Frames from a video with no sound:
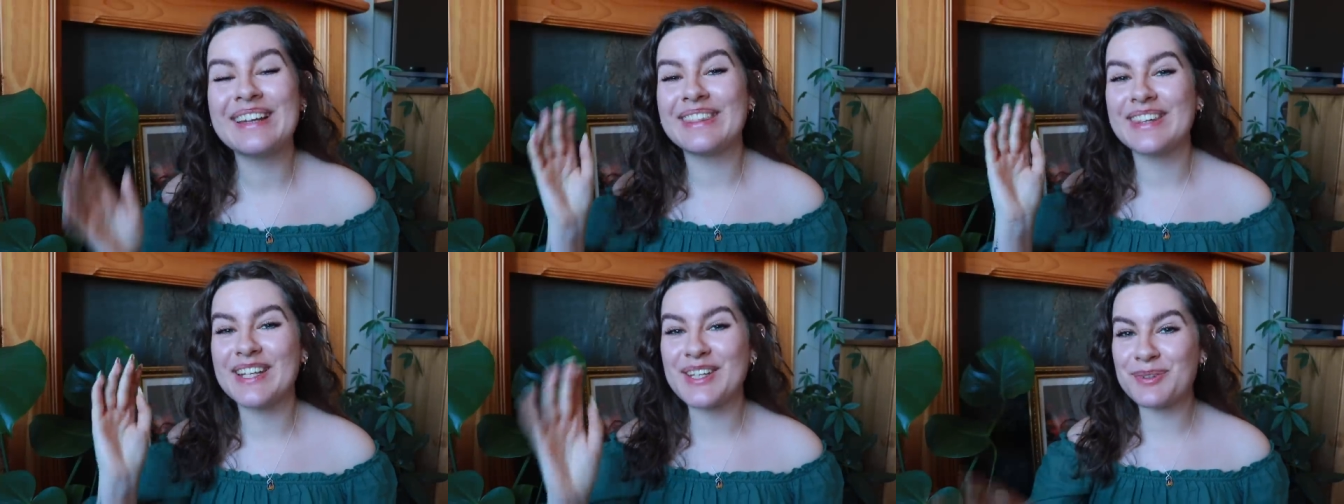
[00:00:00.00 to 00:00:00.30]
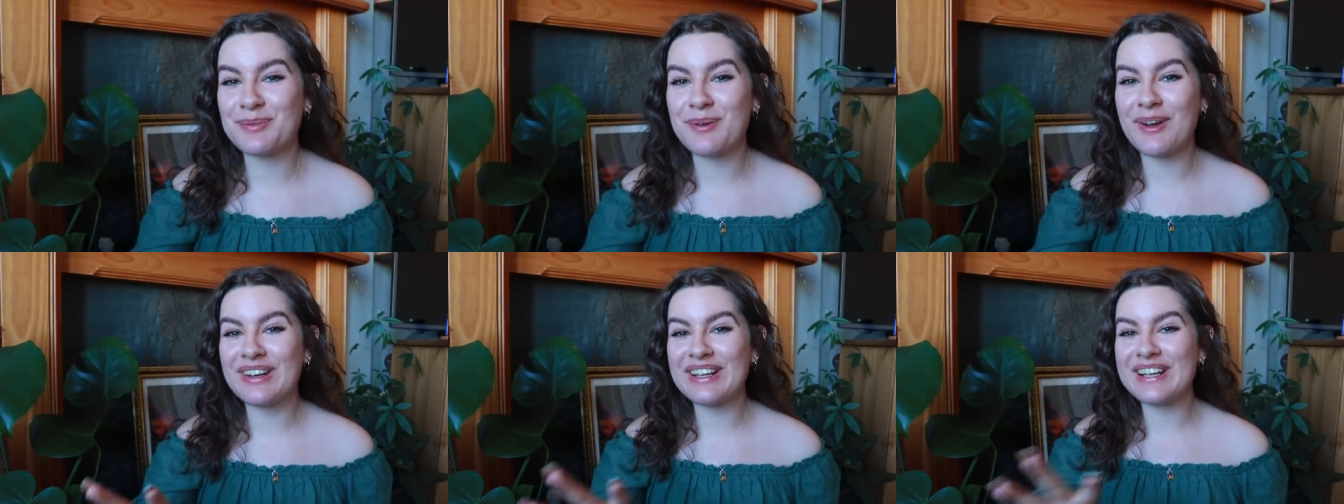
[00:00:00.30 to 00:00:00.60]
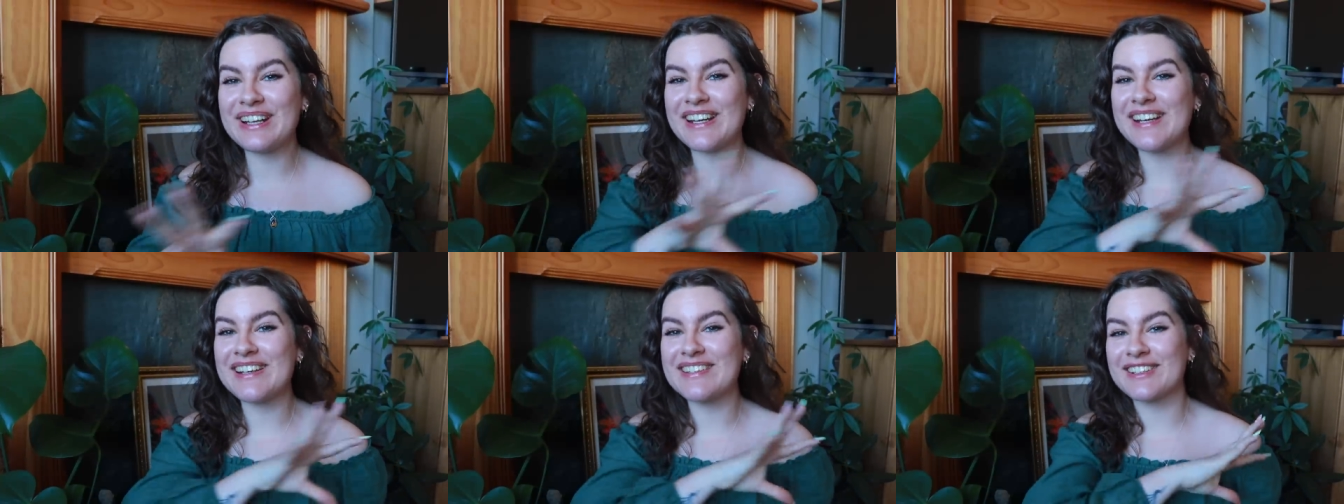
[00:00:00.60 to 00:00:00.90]
This one
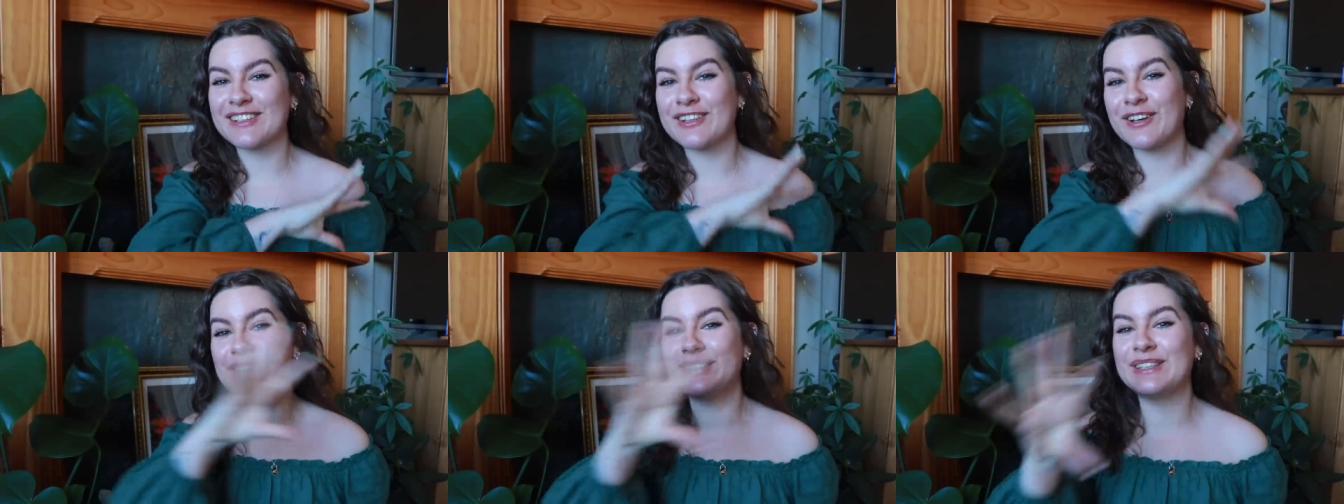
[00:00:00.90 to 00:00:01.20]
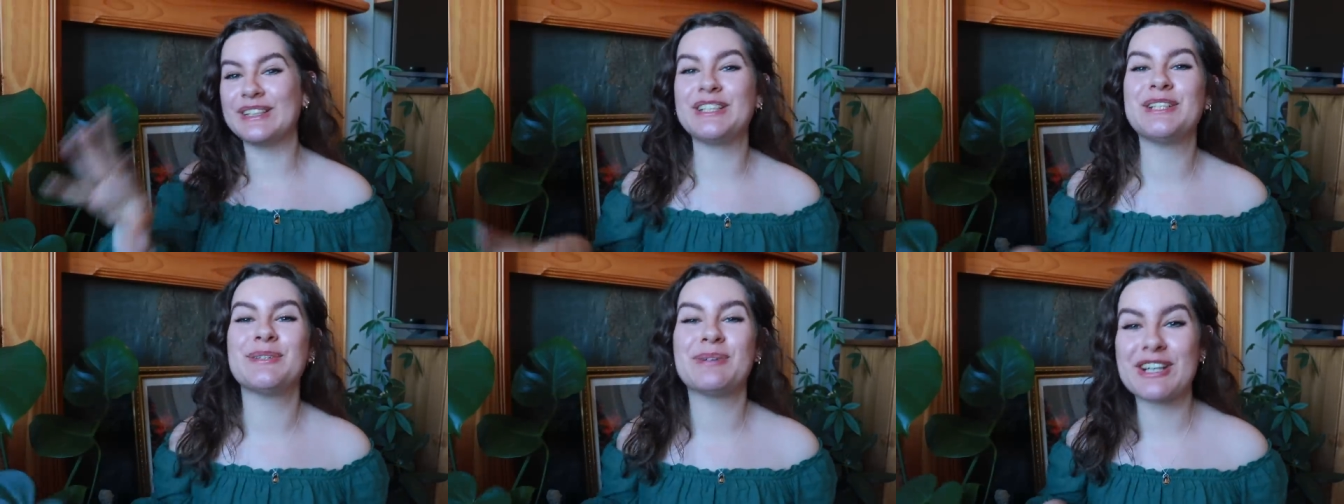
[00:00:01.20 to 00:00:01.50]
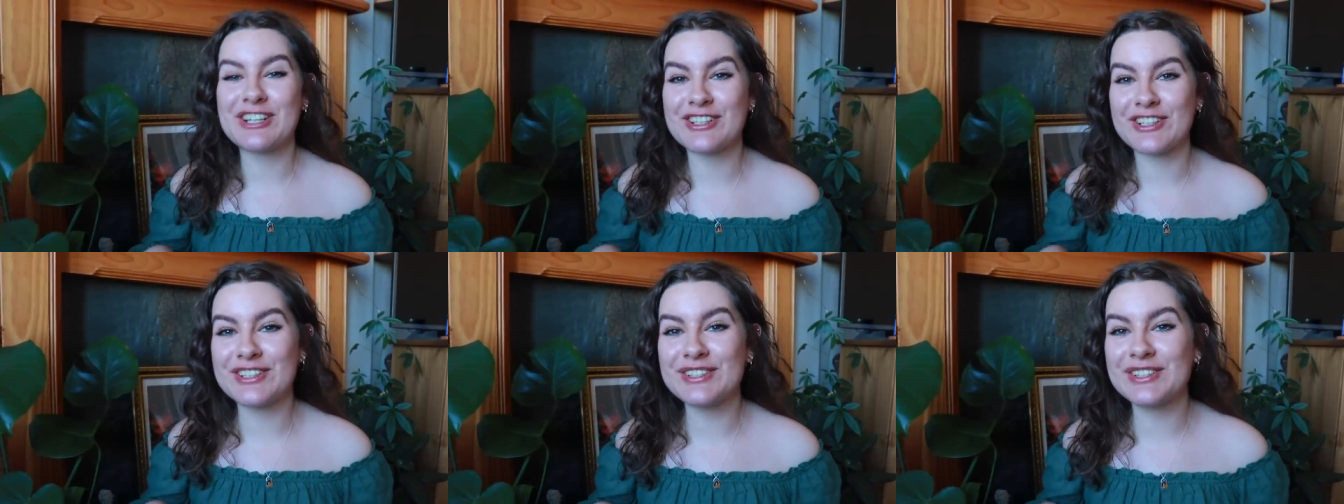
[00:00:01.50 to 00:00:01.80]
is a
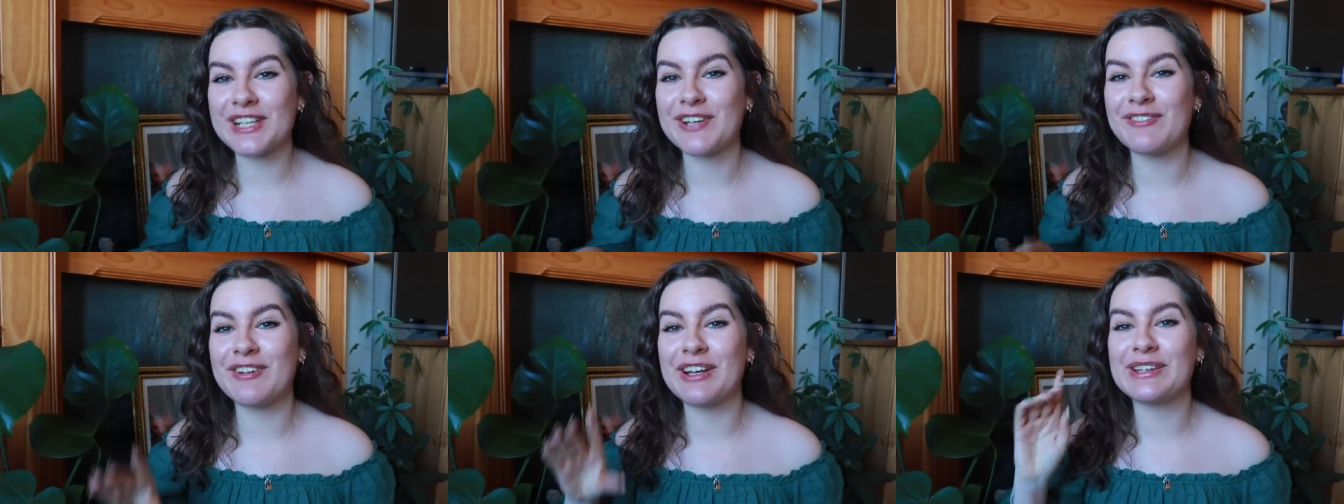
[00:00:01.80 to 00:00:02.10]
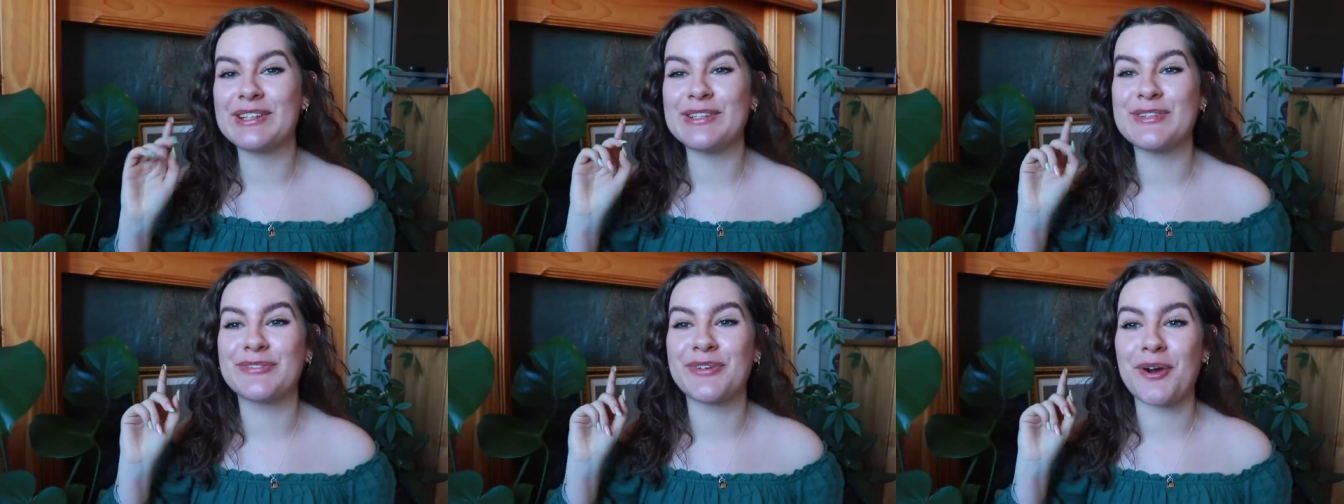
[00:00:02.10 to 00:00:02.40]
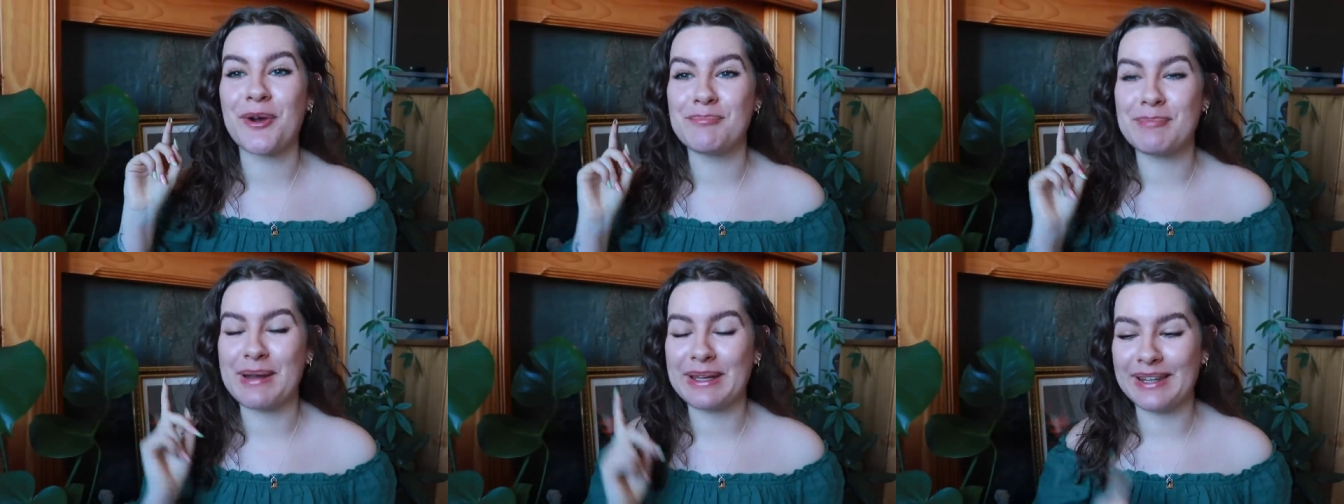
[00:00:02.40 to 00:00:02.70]
continuation directly
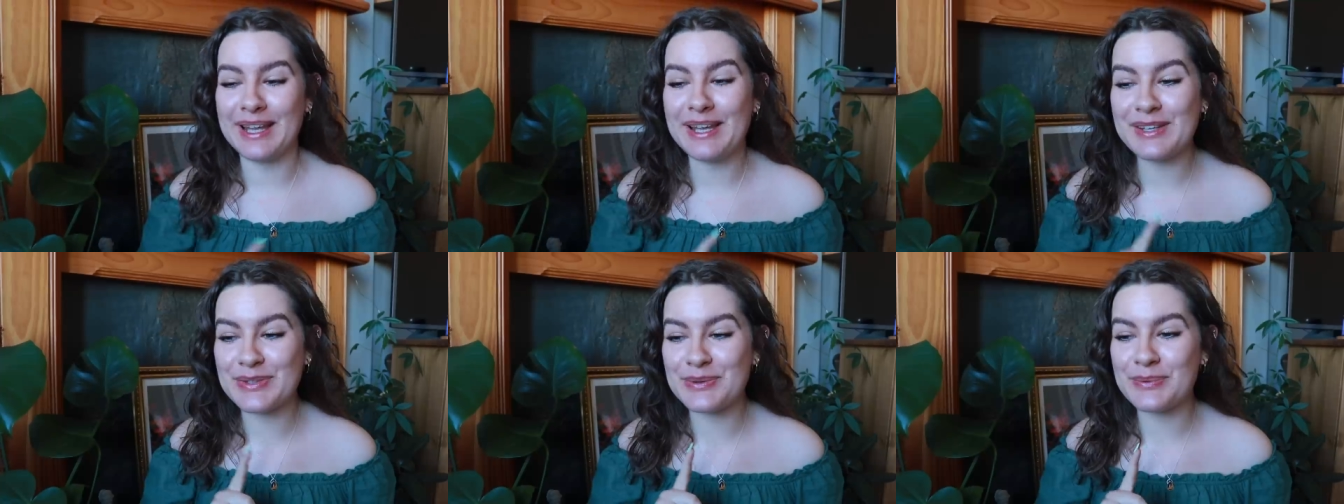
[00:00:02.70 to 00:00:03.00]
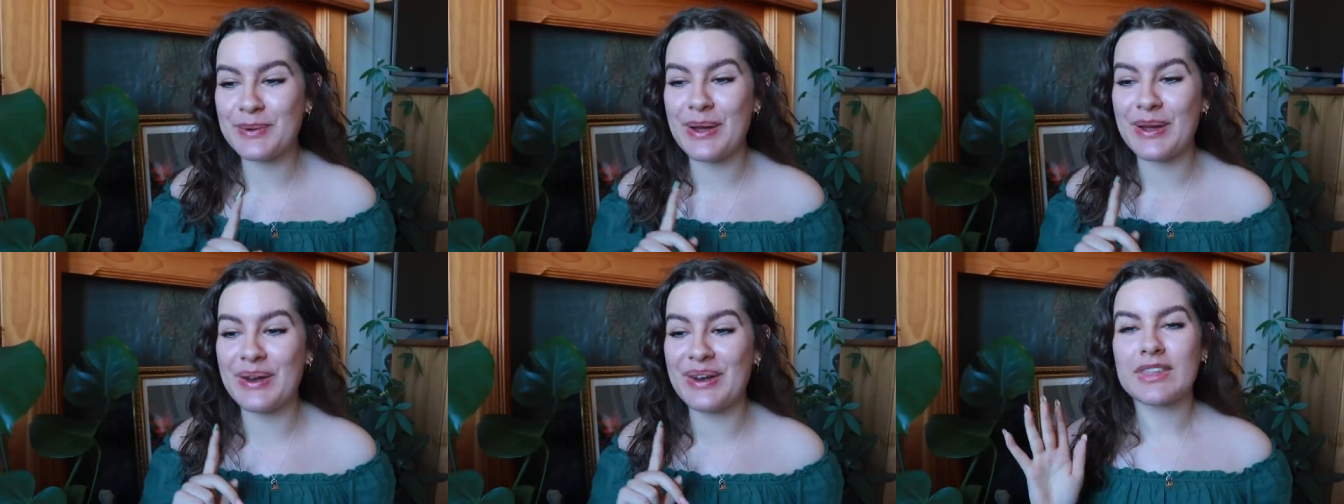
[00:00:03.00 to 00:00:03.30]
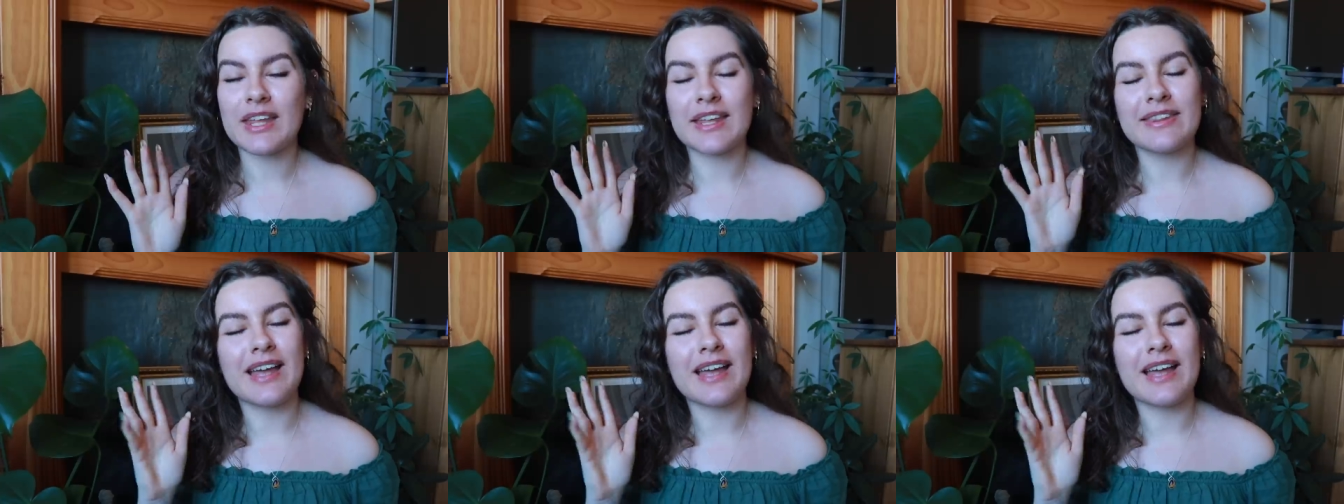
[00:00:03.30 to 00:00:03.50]
from my last one